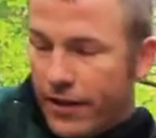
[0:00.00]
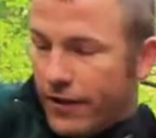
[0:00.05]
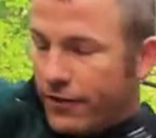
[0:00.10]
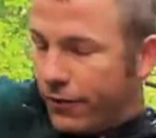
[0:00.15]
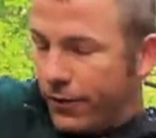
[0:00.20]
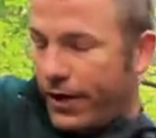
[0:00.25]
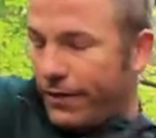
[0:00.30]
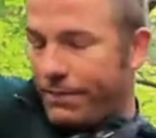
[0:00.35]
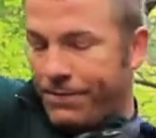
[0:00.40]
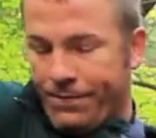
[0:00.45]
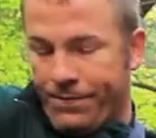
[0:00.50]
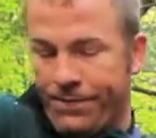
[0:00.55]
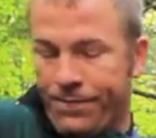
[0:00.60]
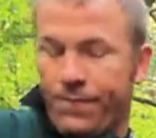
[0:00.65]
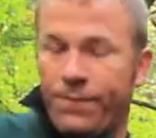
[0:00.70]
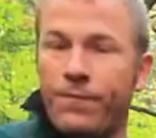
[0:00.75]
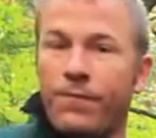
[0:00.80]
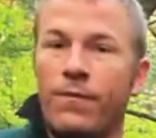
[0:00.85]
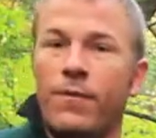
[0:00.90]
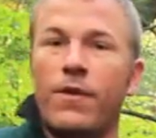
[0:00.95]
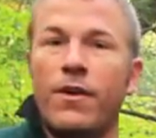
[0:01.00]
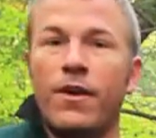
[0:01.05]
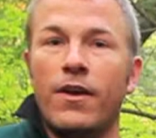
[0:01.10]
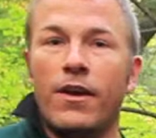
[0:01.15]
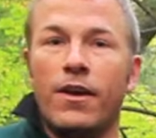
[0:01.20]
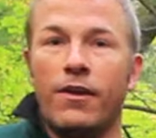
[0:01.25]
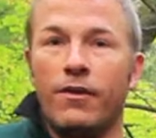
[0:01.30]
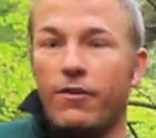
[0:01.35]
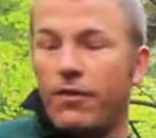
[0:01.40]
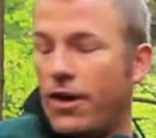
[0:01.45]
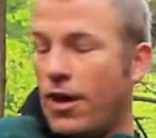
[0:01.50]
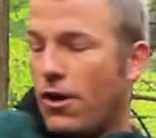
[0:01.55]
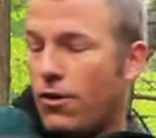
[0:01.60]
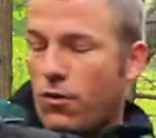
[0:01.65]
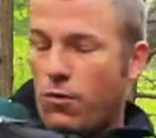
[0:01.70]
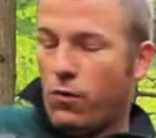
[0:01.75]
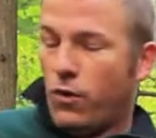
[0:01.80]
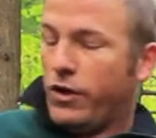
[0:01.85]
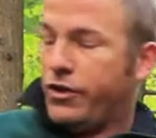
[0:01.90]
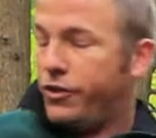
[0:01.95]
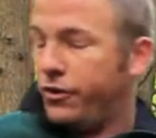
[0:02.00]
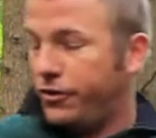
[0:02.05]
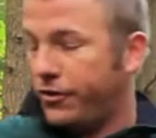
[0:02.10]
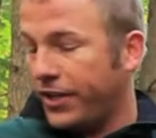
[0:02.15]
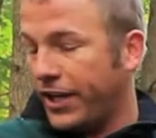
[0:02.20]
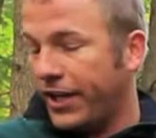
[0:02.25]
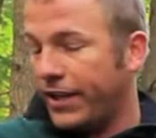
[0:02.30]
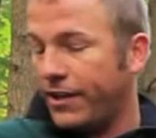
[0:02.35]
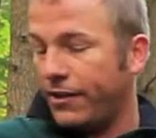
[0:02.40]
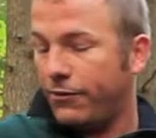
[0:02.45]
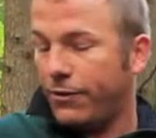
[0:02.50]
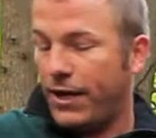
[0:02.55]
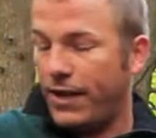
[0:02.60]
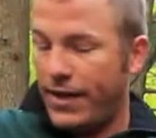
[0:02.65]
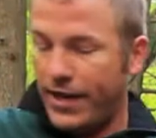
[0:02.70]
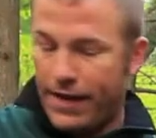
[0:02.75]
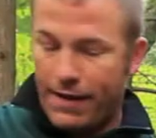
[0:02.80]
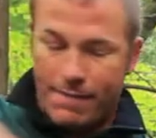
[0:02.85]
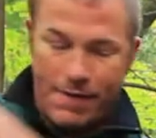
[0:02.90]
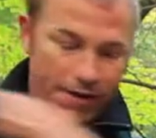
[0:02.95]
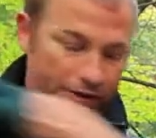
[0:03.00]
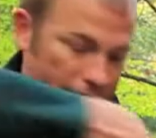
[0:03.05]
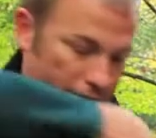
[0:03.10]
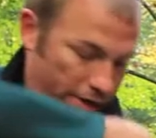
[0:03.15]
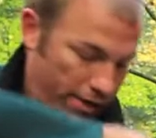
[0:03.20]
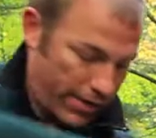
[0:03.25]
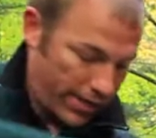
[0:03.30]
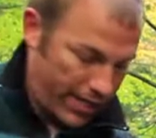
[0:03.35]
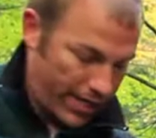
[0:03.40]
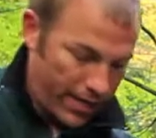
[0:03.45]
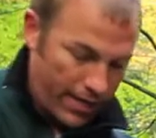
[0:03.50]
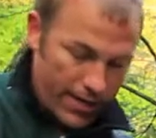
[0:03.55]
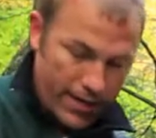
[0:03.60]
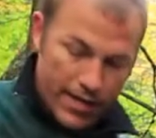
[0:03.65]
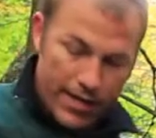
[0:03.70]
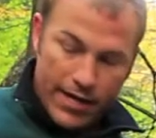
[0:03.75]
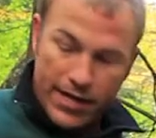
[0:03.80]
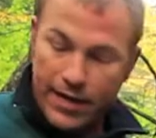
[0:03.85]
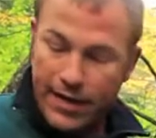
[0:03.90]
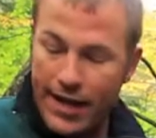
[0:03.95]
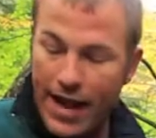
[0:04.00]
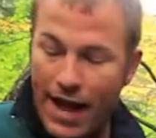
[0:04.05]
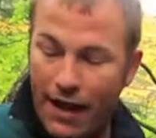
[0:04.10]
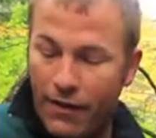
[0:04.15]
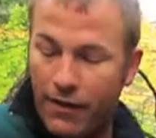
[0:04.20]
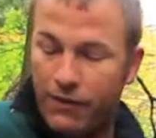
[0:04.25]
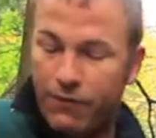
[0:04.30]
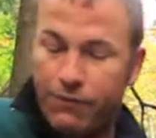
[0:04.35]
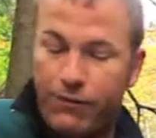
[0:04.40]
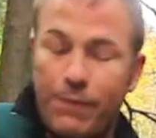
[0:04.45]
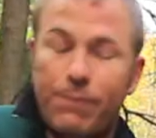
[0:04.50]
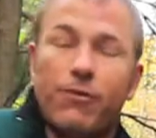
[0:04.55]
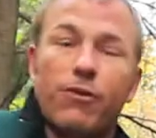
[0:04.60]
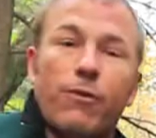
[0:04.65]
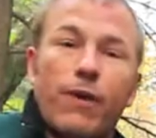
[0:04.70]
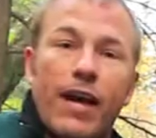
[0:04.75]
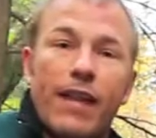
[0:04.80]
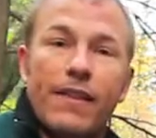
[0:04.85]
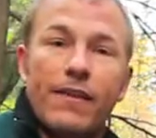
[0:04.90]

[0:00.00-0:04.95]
this way. So once you sling it this way, like I mentioned earlier, now this flips away.